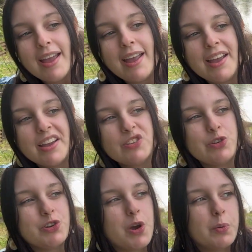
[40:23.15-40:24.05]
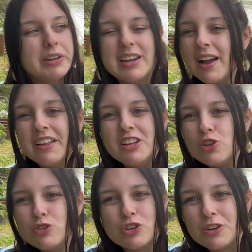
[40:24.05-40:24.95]
And you know, we're gonna highlight
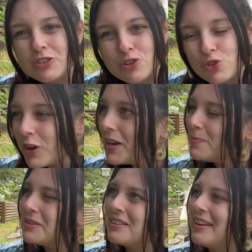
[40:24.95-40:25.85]
those stars and stripes,